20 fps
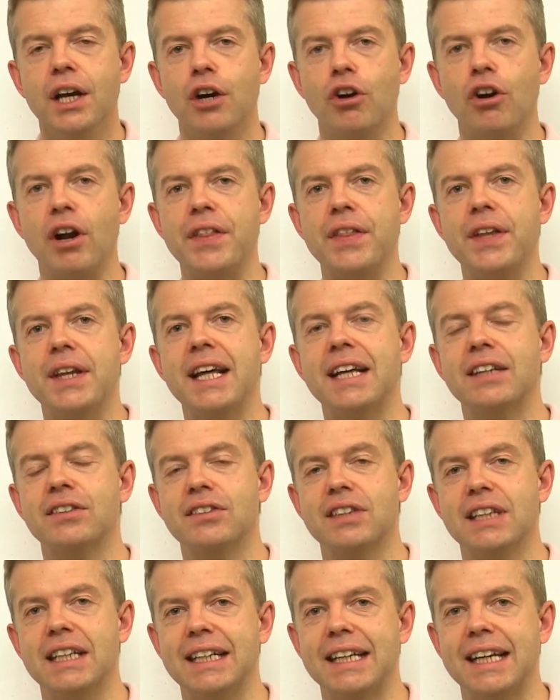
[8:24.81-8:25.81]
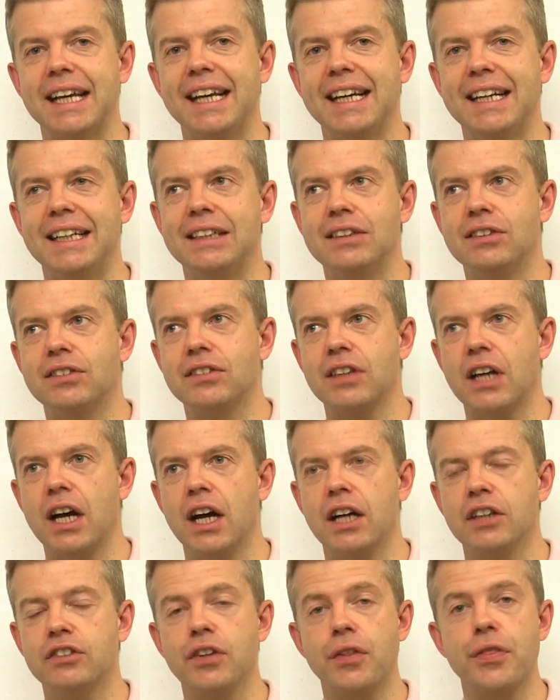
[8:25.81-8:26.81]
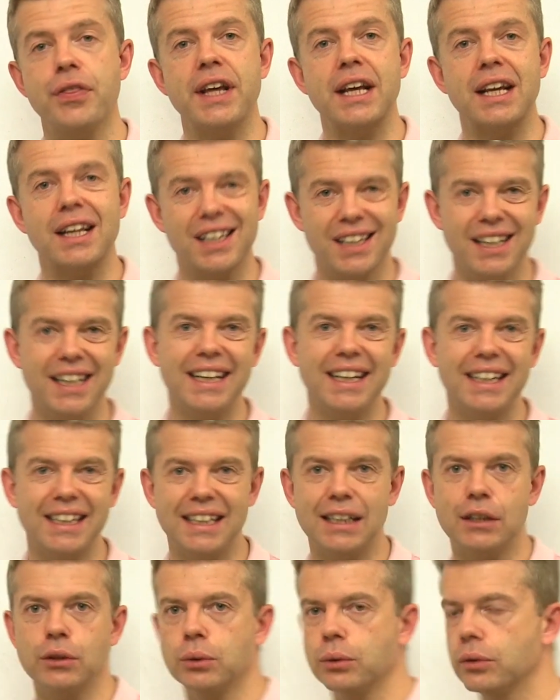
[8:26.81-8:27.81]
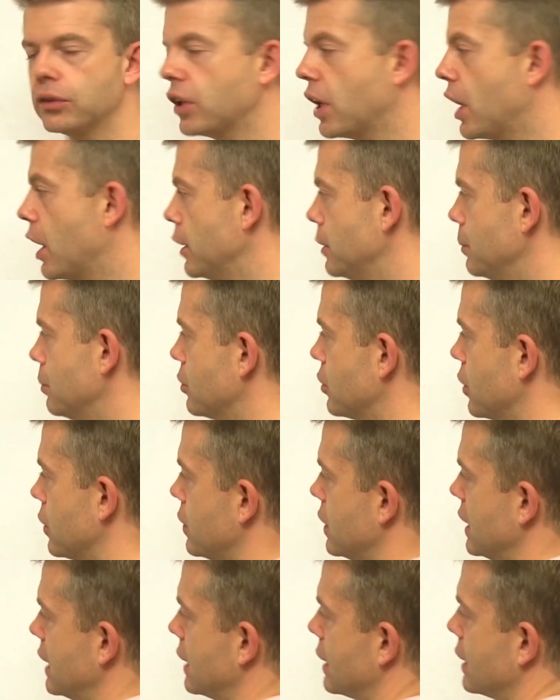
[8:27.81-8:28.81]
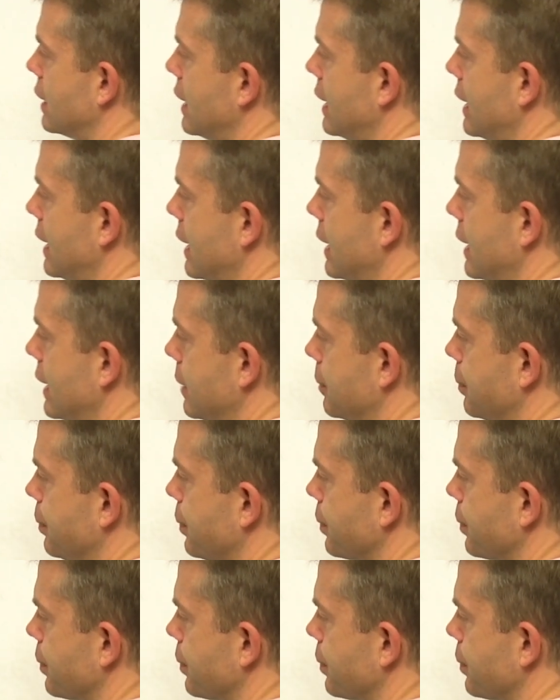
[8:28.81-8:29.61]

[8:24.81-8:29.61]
All right, the next thing is to think clearly at all times. So think clearly.